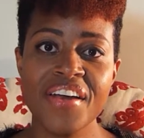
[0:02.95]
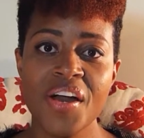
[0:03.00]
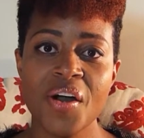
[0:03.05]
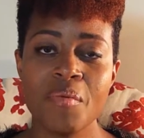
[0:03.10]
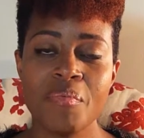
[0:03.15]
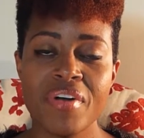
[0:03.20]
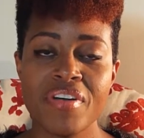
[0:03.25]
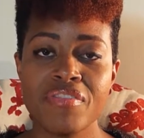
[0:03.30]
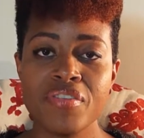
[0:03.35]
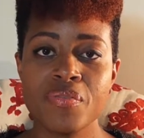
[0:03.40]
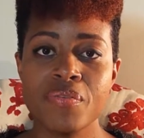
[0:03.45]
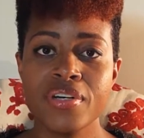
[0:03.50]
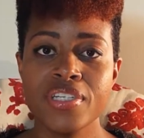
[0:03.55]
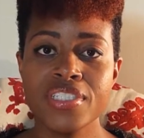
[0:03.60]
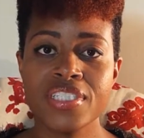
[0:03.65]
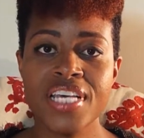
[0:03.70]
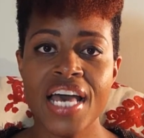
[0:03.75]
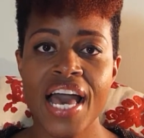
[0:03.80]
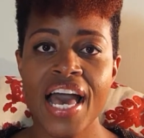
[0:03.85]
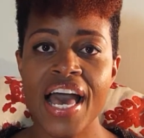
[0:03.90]
Hope
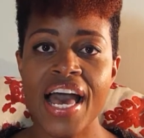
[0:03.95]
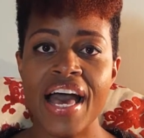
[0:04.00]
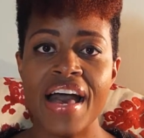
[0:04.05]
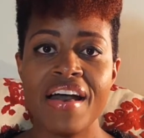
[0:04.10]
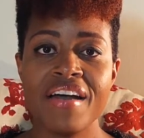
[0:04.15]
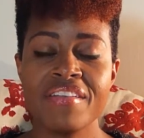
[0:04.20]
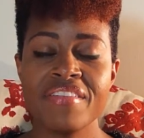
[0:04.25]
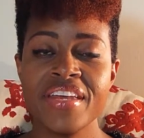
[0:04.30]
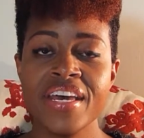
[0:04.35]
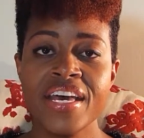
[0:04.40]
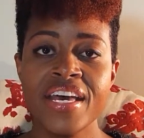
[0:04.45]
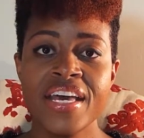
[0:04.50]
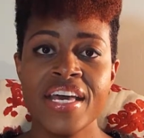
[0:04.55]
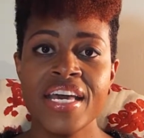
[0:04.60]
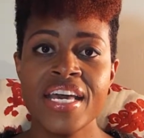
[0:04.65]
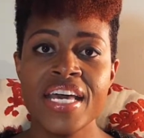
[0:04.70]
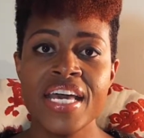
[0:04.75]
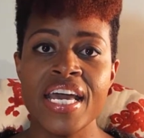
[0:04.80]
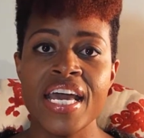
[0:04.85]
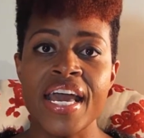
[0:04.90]
everyone's had
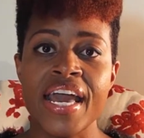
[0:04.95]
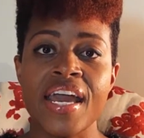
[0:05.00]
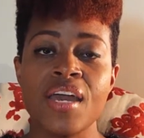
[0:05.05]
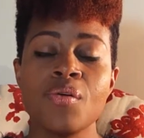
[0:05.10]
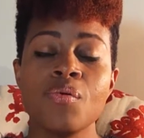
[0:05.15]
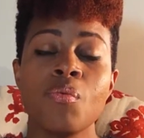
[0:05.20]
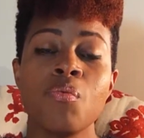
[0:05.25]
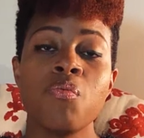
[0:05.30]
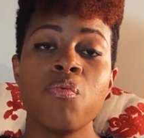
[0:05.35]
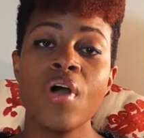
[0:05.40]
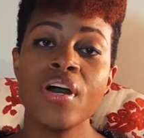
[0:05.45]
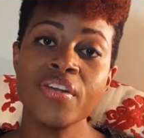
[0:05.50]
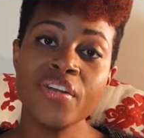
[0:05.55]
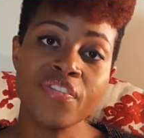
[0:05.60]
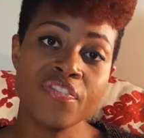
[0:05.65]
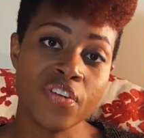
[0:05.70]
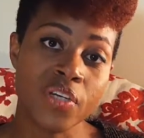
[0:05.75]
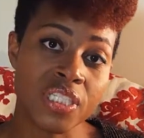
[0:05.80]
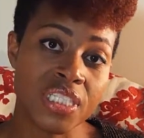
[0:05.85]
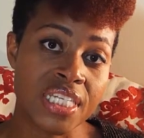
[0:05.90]
a
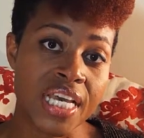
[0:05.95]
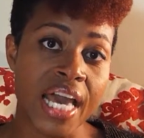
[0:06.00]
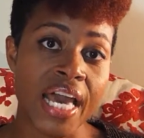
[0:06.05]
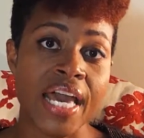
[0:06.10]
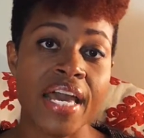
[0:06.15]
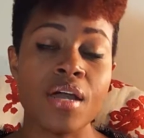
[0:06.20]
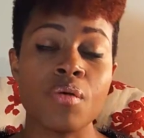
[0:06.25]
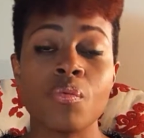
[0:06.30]
wonderful day,